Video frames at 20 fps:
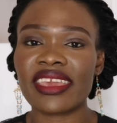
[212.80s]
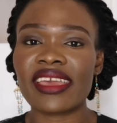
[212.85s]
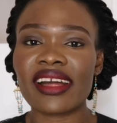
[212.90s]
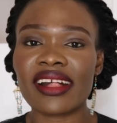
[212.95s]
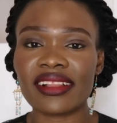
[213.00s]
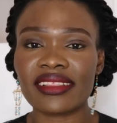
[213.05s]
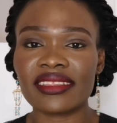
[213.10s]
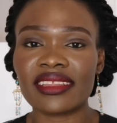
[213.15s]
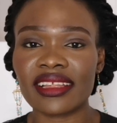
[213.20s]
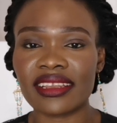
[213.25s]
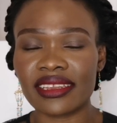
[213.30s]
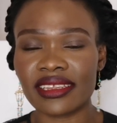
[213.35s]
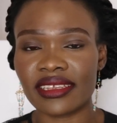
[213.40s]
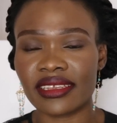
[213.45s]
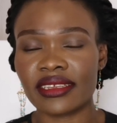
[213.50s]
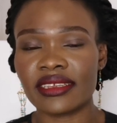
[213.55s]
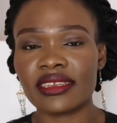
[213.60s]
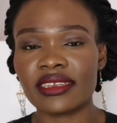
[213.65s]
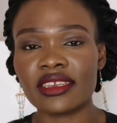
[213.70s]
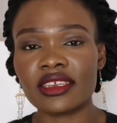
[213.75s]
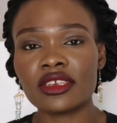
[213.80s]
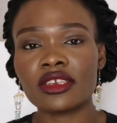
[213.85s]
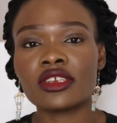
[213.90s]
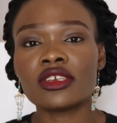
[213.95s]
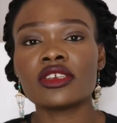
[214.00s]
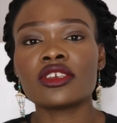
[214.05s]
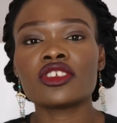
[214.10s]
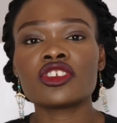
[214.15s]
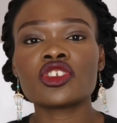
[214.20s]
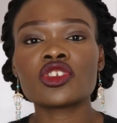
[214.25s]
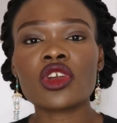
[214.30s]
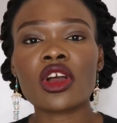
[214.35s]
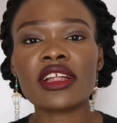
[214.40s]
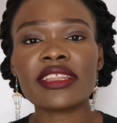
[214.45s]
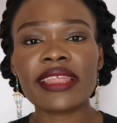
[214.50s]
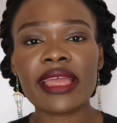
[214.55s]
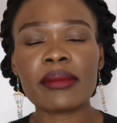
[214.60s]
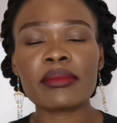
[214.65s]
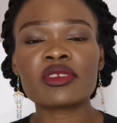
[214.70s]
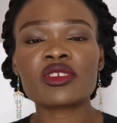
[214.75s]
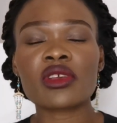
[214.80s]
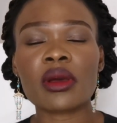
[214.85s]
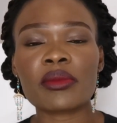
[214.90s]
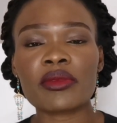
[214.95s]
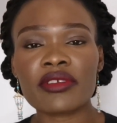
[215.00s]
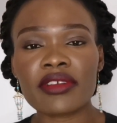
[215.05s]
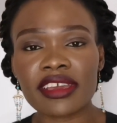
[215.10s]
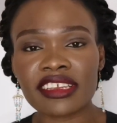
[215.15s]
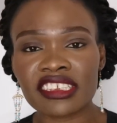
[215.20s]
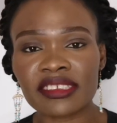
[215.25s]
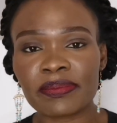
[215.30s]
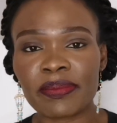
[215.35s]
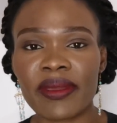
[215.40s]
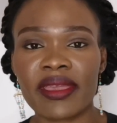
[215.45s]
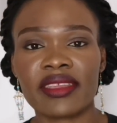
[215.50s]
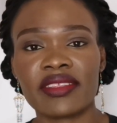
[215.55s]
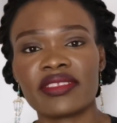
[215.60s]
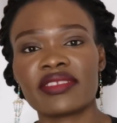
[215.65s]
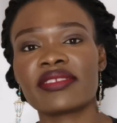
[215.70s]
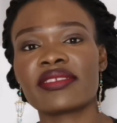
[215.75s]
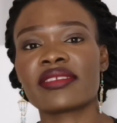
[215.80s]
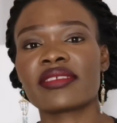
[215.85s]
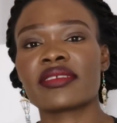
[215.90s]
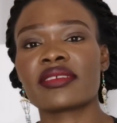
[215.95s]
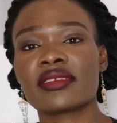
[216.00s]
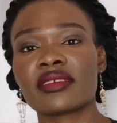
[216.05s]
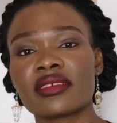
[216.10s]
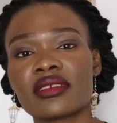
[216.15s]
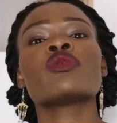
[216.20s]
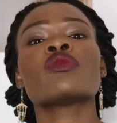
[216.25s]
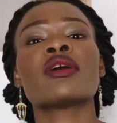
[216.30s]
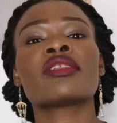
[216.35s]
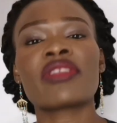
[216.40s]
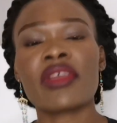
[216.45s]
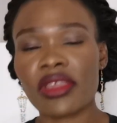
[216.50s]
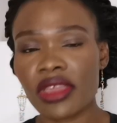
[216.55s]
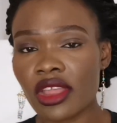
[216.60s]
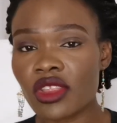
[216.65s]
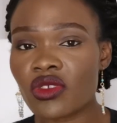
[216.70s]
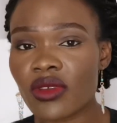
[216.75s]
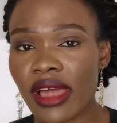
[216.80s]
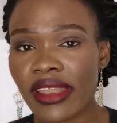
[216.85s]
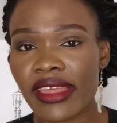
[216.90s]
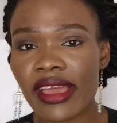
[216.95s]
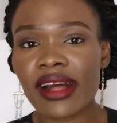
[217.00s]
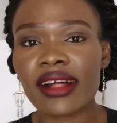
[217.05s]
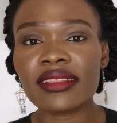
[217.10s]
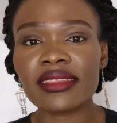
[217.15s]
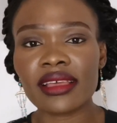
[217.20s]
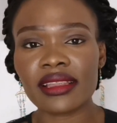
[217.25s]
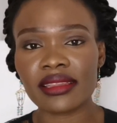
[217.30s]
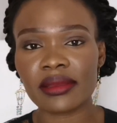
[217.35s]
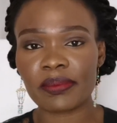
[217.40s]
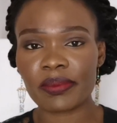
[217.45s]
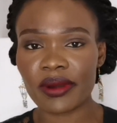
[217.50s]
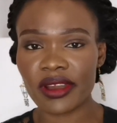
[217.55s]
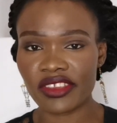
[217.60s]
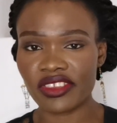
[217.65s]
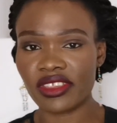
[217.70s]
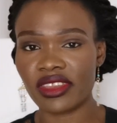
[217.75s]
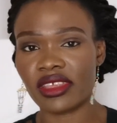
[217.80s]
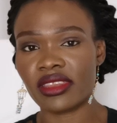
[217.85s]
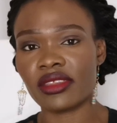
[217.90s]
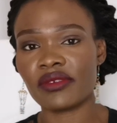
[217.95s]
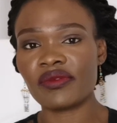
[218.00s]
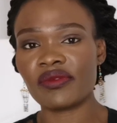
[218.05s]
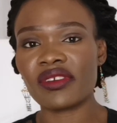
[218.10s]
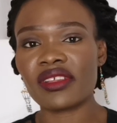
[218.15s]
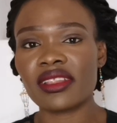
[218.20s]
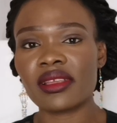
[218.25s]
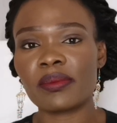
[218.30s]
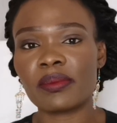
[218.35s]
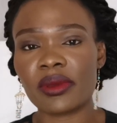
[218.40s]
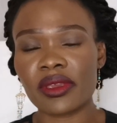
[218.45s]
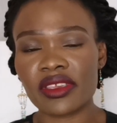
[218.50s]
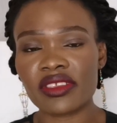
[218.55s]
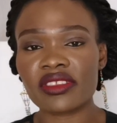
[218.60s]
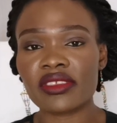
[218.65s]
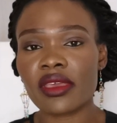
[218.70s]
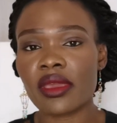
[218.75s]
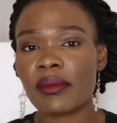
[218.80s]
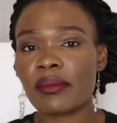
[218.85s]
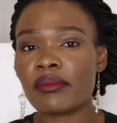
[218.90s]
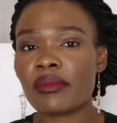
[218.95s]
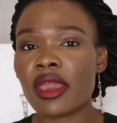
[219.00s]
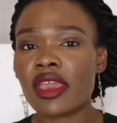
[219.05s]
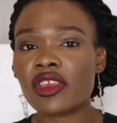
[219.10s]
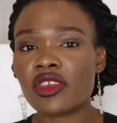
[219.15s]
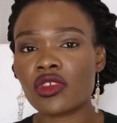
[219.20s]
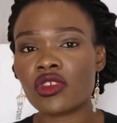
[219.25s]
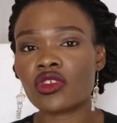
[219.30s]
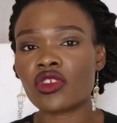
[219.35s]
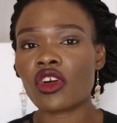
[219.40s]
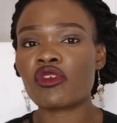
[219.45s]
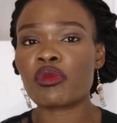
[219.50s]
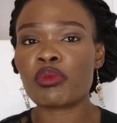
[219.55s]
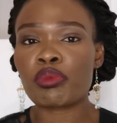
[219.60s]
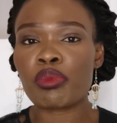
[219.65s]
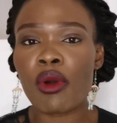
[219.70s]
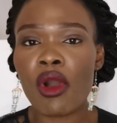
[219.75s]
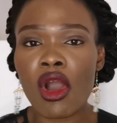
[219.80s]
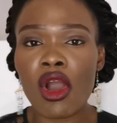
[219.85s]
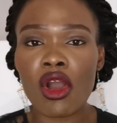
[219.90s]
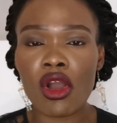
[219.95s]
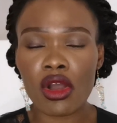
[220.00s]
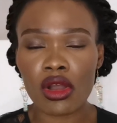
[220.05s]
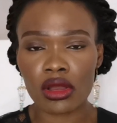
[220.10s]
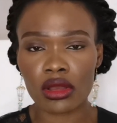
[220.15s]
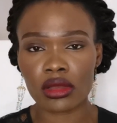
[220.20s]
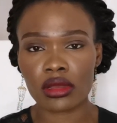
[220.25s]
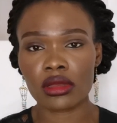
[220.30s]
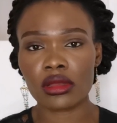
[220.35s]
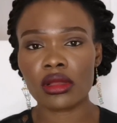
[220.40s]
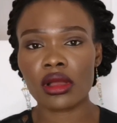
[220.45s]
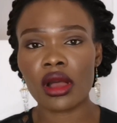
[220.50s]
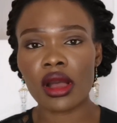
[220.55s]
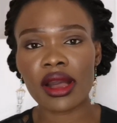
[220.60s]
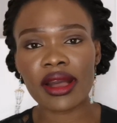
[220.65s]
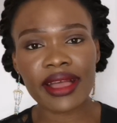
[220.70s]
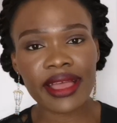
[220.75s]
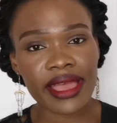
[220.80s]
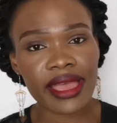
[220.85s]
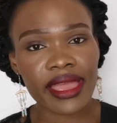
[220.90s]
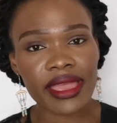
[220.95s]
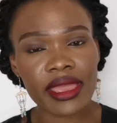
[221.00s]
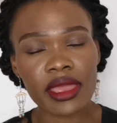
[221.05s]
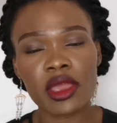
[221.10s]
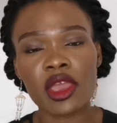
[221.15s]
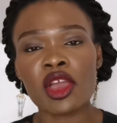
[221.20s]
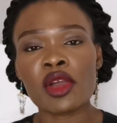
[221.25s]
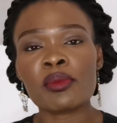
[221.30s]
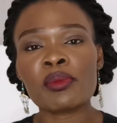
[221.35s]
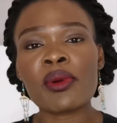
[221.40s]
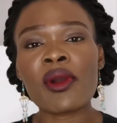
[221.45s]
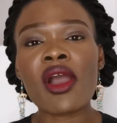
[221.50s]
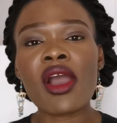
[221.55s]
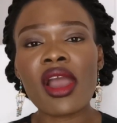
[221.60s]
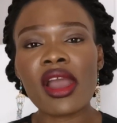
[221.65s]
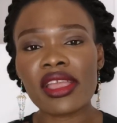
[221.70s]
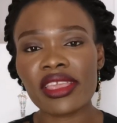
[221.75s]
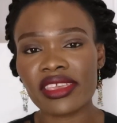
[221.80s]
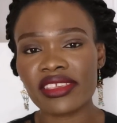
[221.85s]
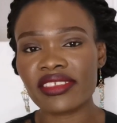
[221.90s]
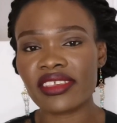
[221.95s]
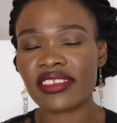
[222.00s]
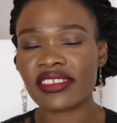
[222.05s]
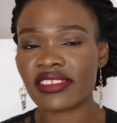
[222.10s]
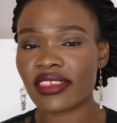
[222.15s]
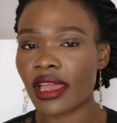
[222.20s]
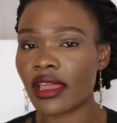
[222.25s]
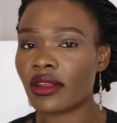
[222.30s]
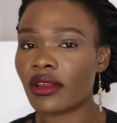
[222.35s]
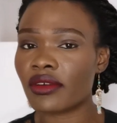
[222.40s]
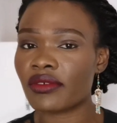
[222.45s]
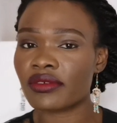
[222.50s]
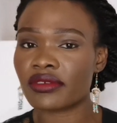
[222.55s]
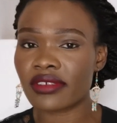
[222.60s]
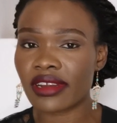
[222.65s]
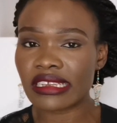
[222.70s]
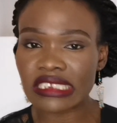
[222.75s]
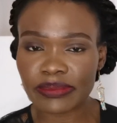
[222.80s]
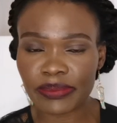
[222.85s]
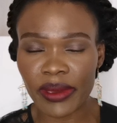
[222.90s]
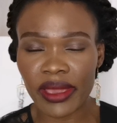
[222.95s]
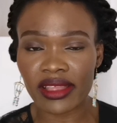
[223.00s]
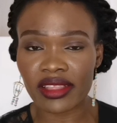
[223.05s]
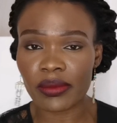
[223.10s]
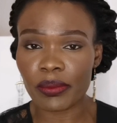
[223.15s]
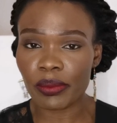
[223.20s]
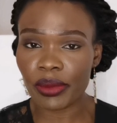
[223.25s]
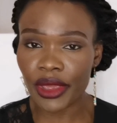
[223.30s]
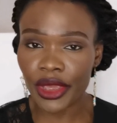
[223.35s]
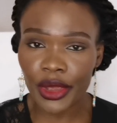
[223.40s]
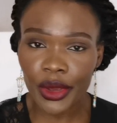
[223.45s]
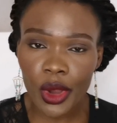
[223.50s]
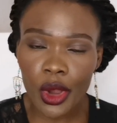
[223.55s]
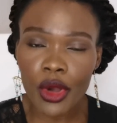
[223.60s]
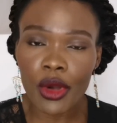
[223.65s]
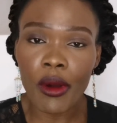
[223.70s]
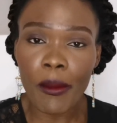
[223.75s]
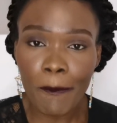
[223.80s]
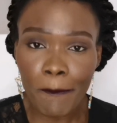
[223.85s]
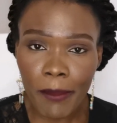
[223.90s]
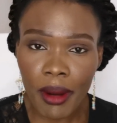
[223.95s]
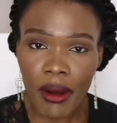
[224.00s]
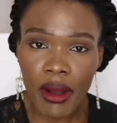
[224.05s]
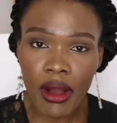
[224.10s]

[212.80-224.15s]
the elderly. Show them some respect. When you are talking to an elderly person in the Philippines, make use of po. Okay, po is a sign of respect. P-O,